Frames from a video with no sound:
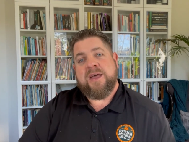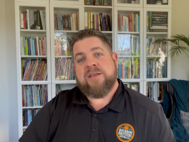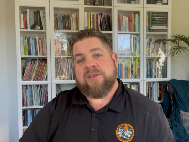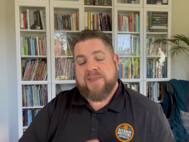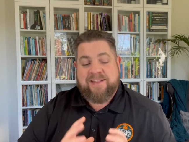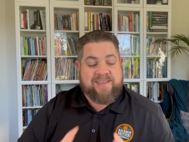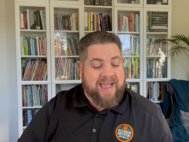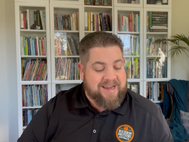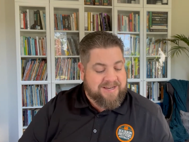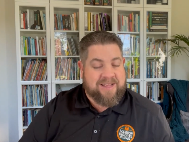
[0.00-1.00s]
So that's the
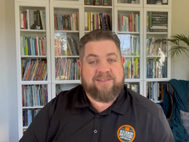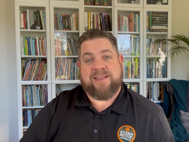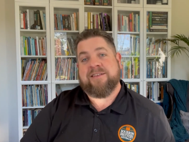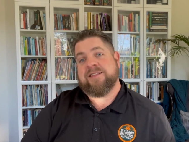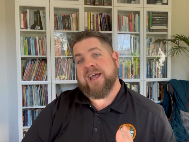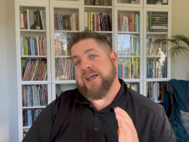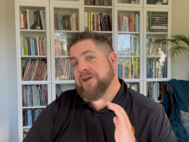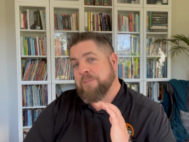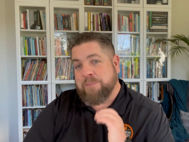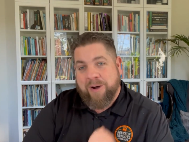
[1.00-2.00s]
1816.
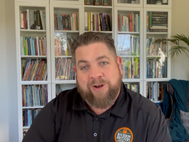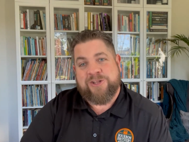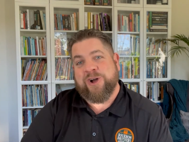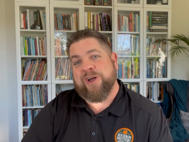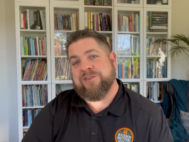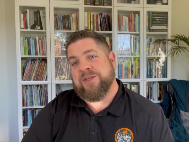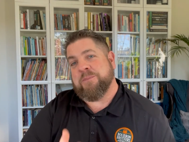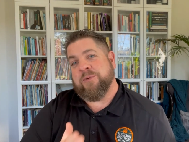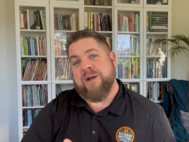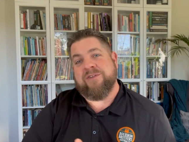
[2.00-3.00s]
Apologize for the
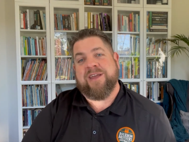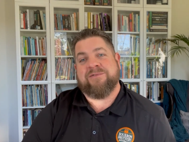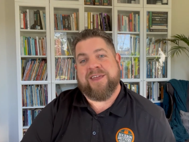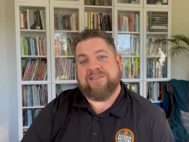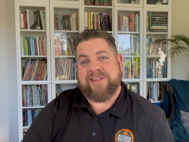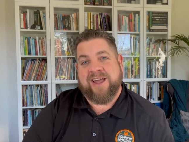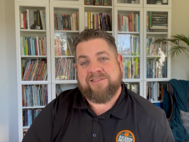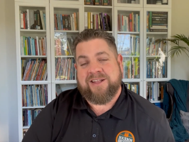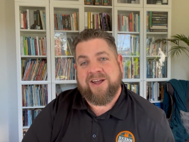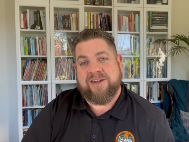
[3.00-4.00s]
brevity of these
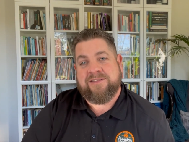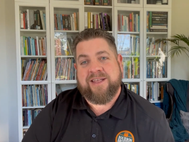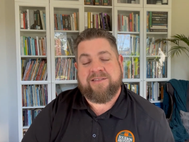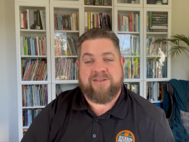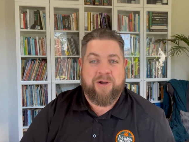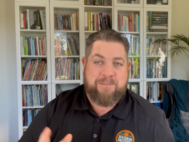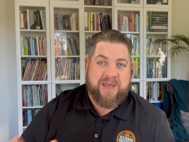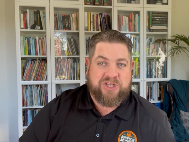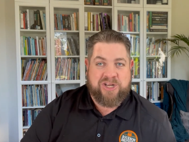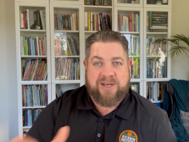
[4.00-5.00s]
tasting notes. As I
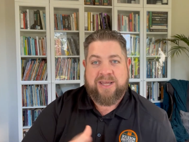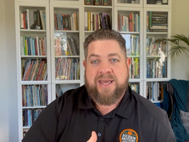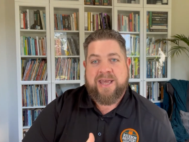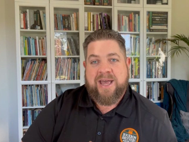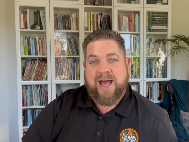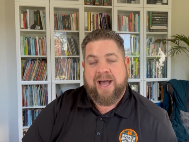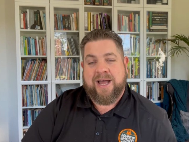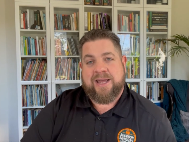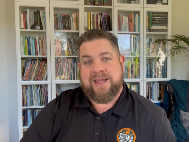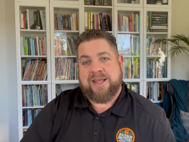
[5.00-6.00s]
mentioned
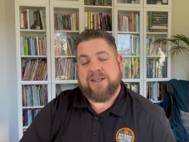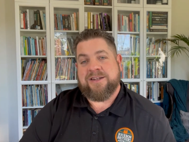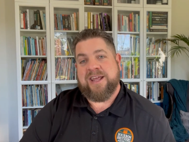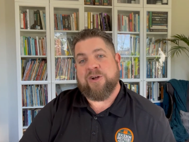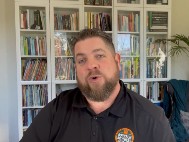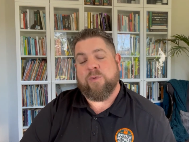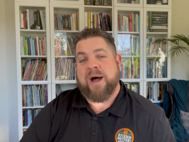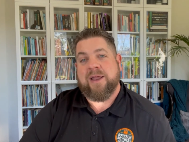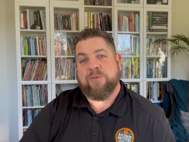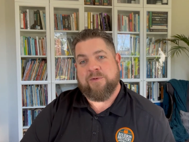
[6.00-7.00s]
in the Dickel
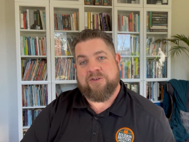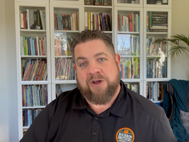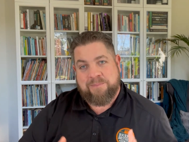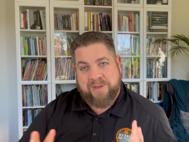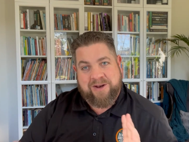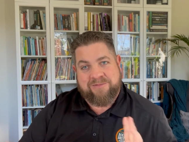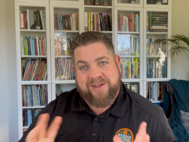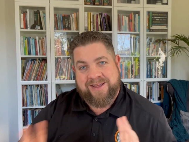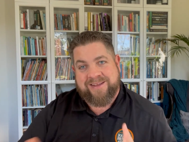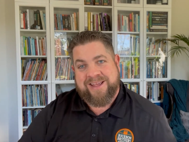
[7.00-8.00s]
one, we've got a bit of
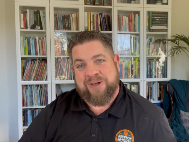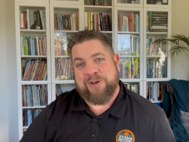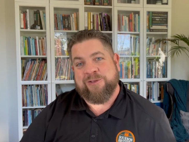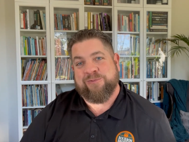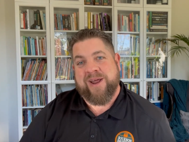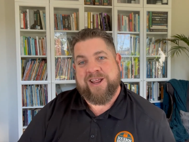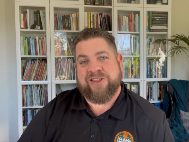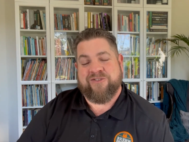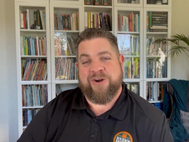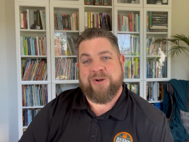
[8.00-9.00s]
an illness running
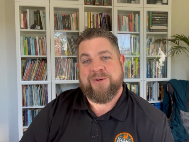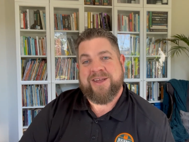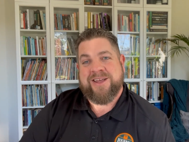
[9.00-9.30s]
through